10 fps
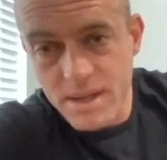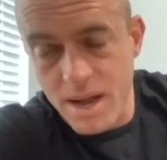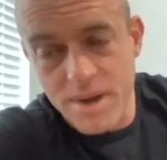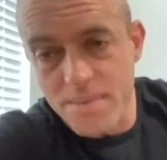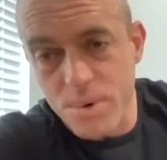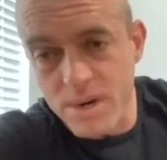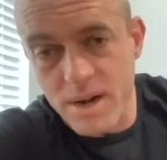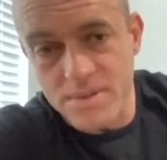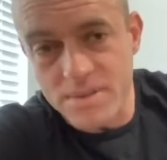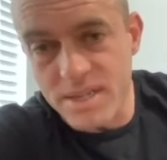I'll have more
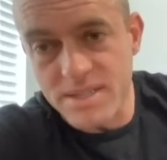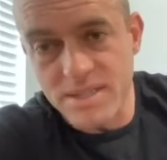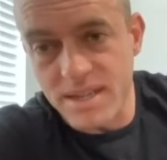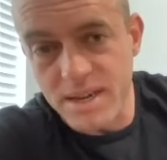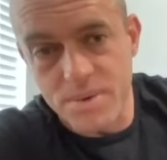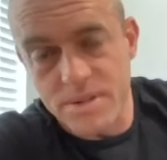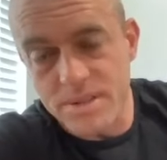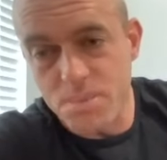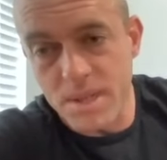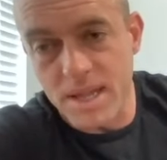conversations than anyone on
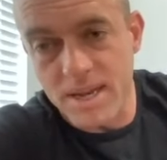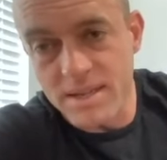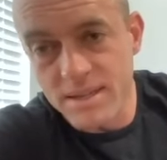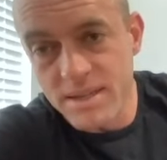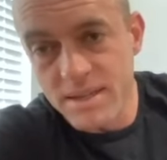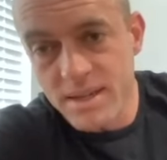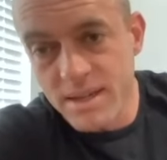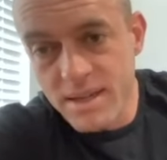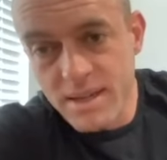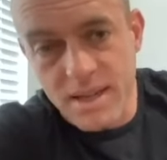this planet.
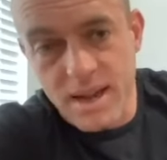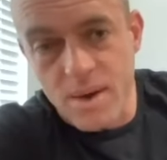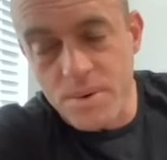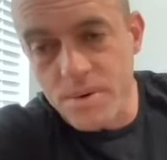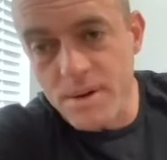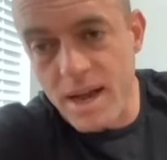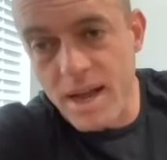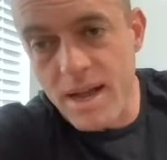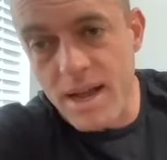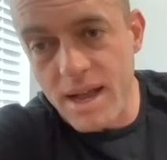And I will,
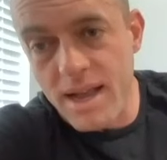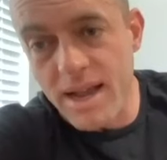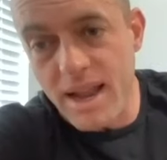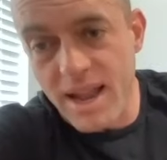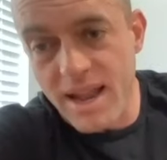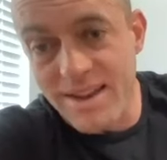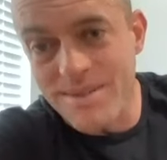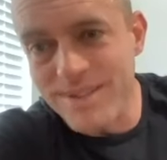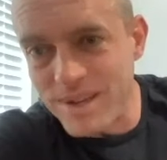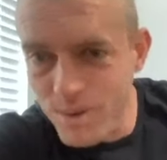I, and, and
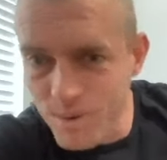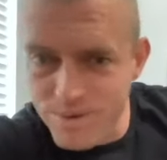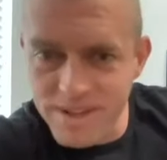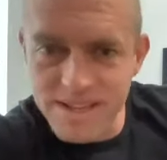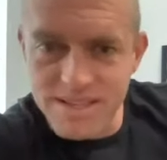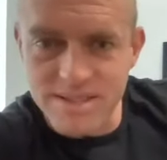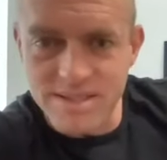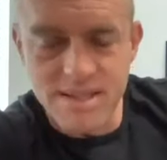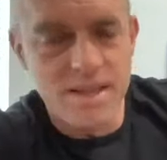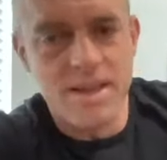the, the cool thing is,
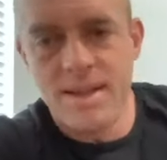is